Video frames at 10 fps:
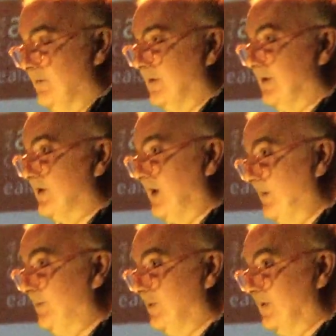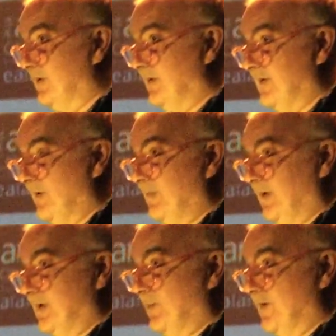But a chapbook is something
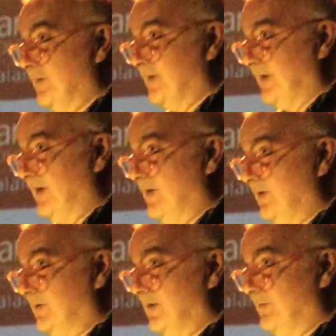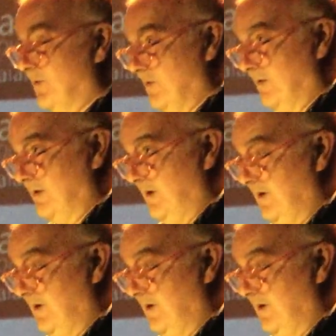that's more substantial, it's more